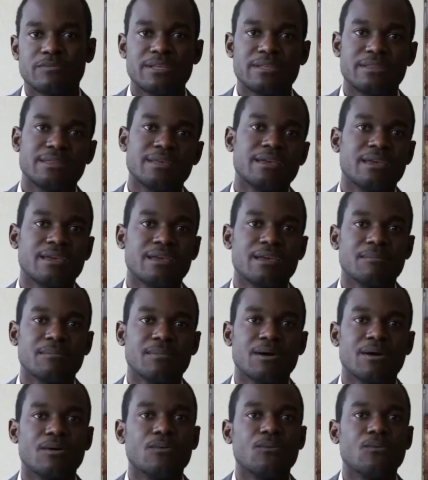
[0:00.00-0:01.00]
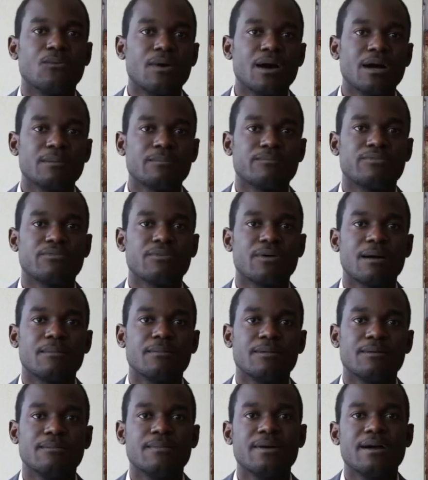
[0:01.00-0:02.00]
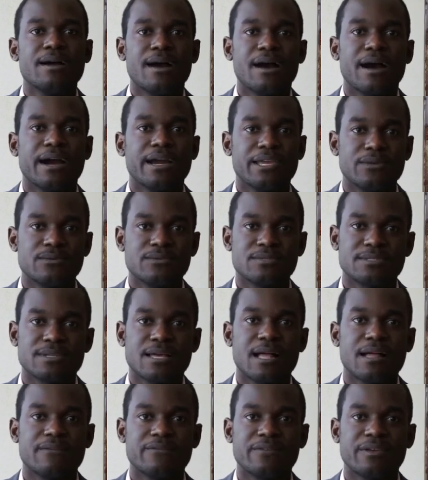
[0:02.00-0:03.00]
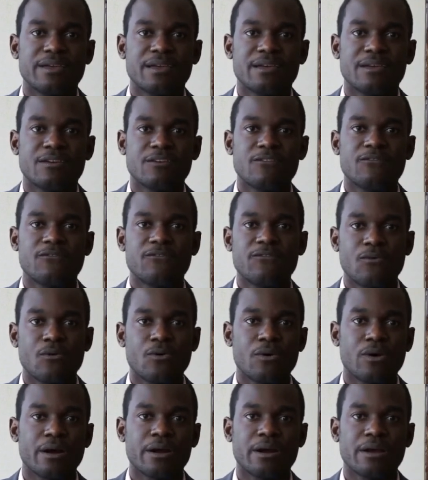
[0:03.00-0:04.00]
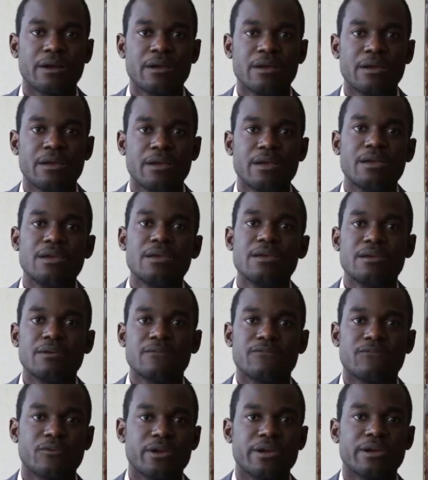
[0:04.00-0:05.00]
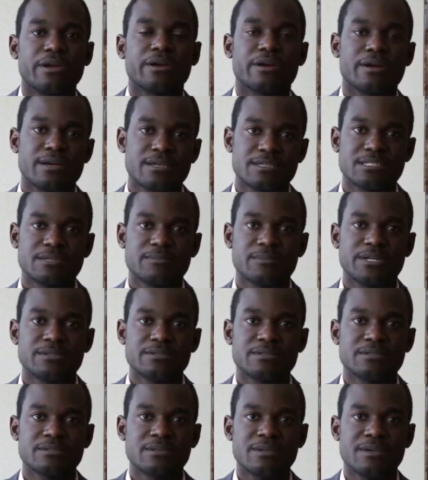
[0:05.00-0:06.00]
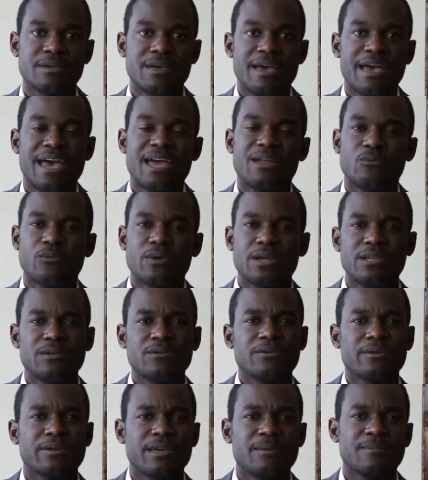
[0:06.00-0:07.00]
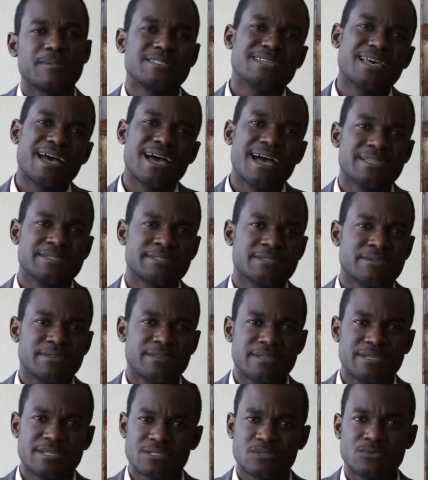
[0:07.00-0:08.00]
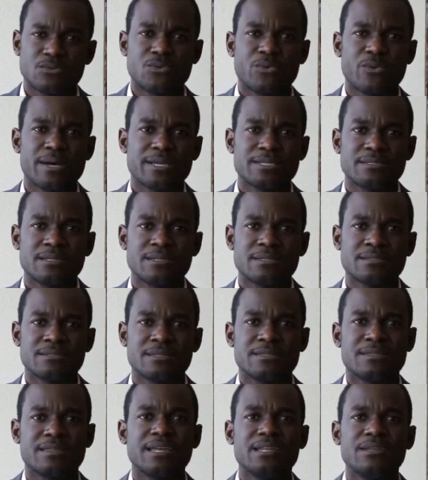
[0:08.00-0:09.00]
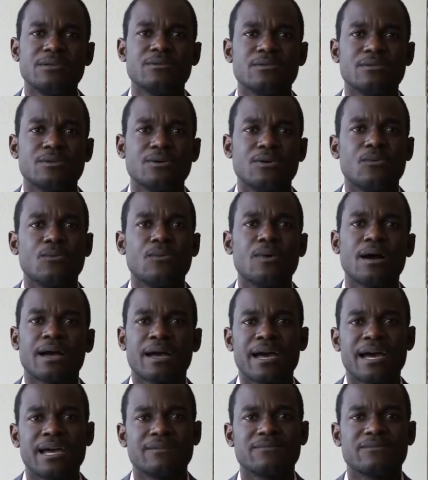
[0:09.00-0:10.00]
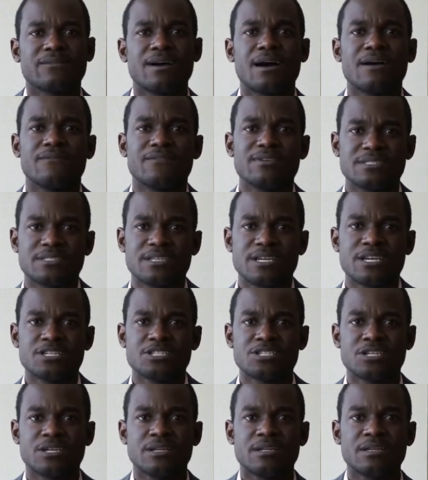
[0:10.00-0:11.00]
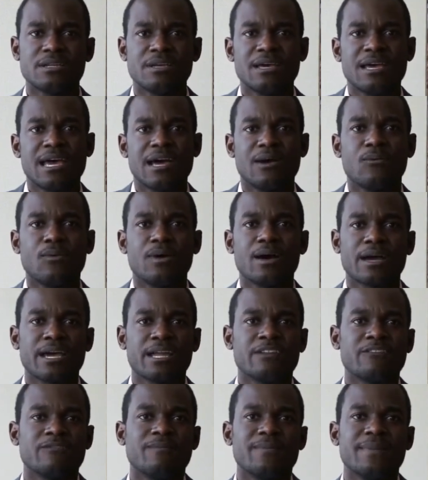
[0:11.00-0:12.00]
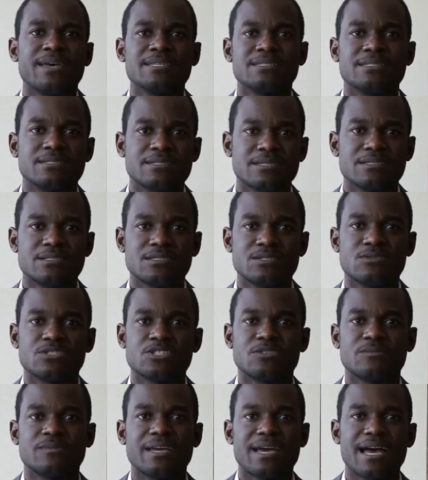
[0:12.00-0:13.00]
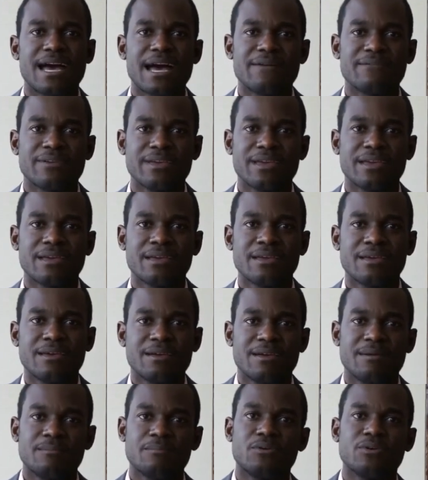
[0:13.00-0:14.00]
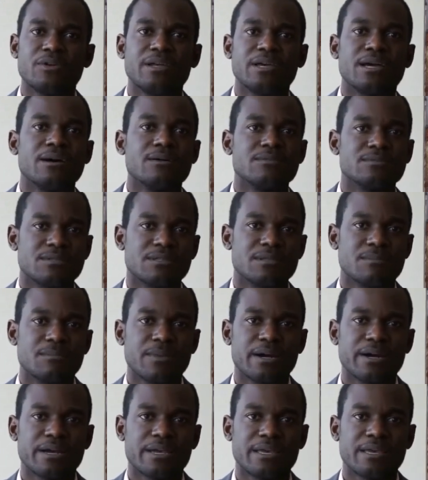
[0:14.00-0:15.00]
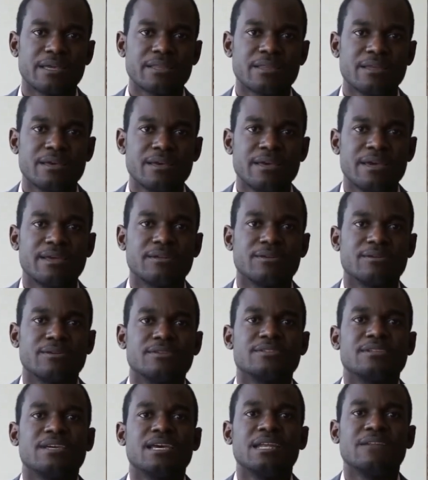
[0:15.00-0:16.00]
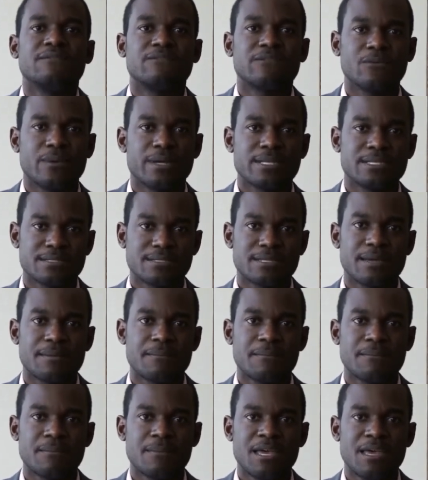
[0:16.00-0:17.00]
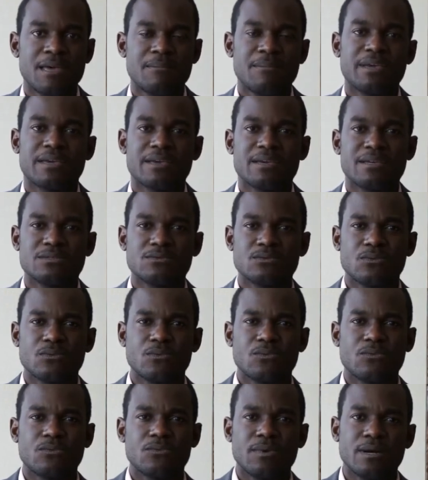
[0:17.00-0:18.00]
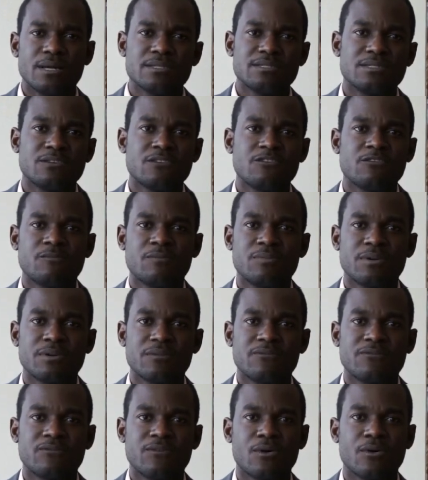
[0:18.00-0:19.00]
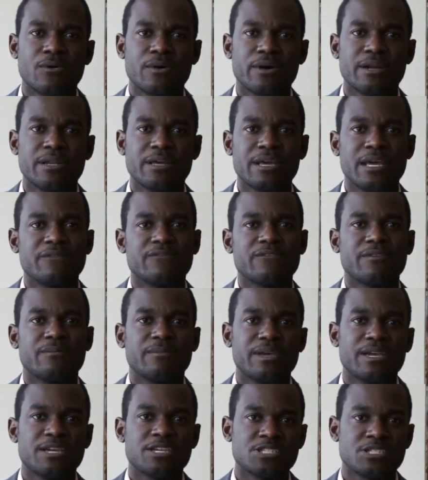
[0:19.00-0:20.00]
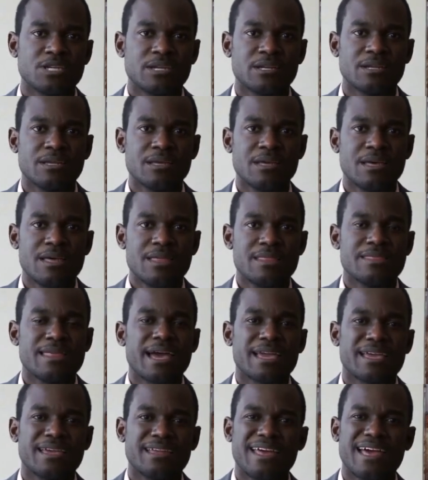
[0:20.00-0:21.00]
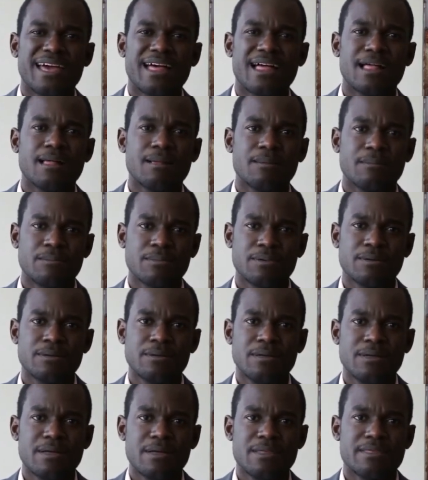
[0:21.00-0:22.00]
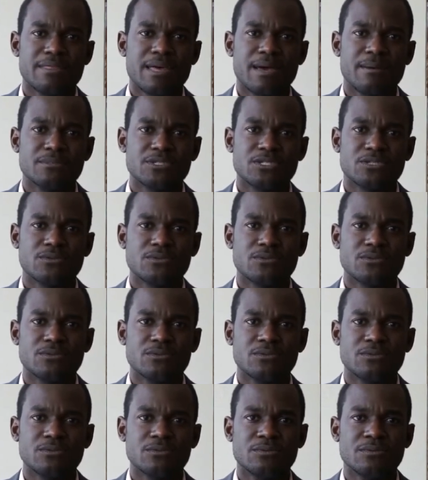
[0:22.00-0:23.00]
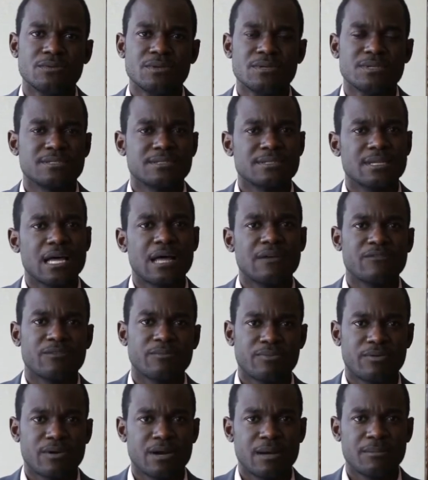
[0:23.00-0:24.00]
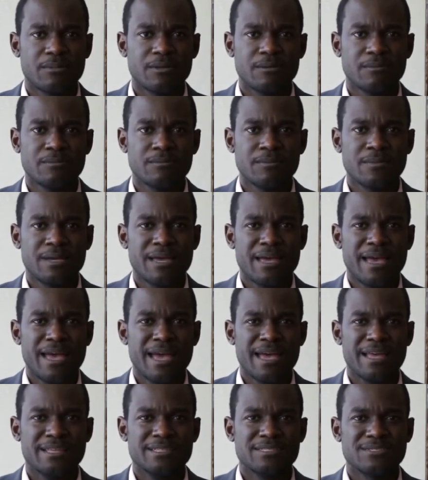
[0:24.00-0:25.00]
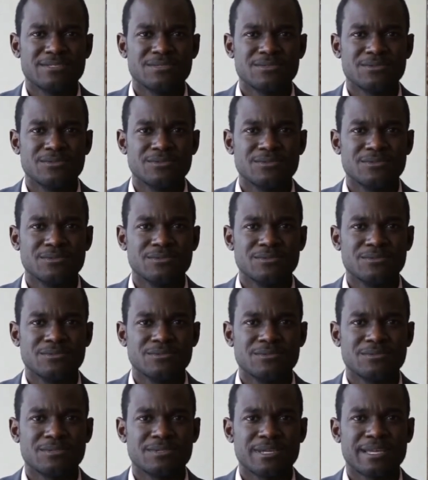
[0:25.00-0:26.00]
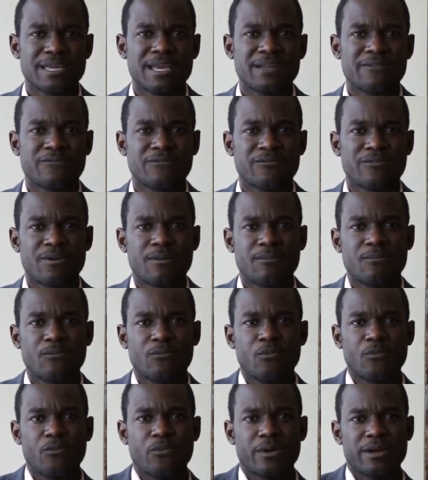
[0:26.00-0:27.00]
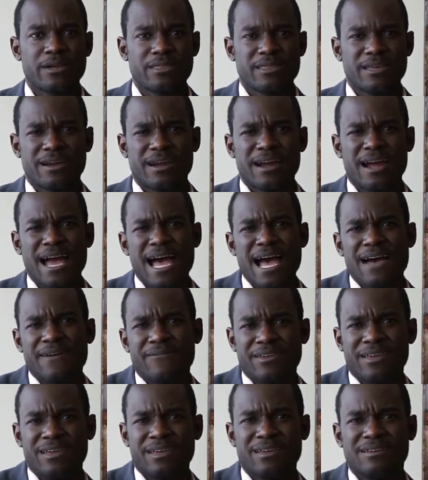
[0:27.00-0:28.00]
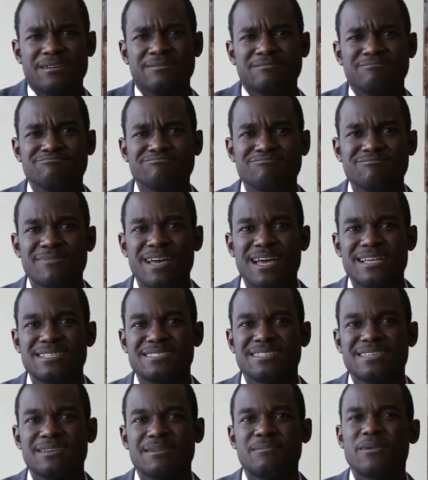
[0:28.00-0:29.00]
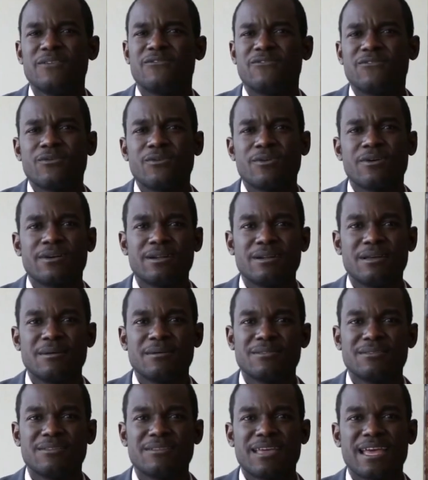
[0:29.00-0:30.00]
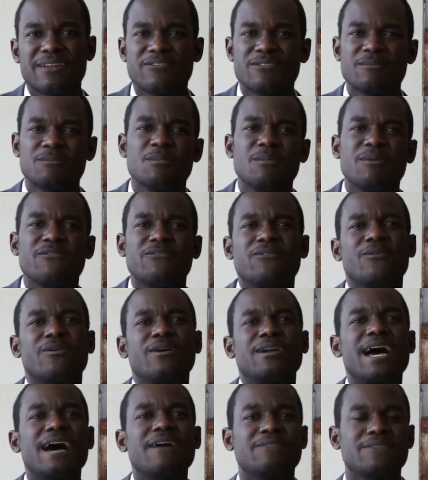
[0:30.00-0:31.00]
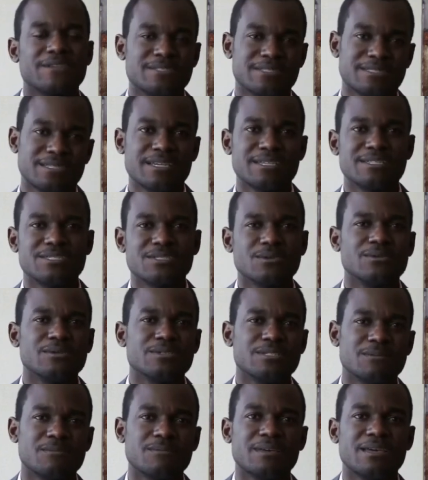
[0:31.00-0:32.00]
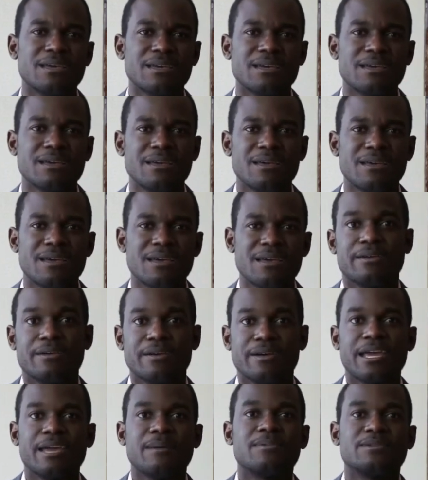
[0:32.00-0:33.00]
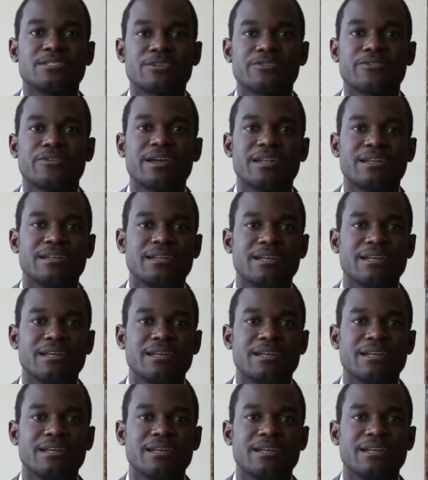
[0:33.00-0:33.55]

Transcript: be thinking about. What problem are you solving for your customers? And when you are able to answer these two questions, then you'll know what kind of conversation and what kind of messages you should be having and putting out to the market in order to influence them. Because once you've put forward information that can help them to solve a problem and to get from where they are having, I'd say to get from the before and after stage, so to speak, you're able to create an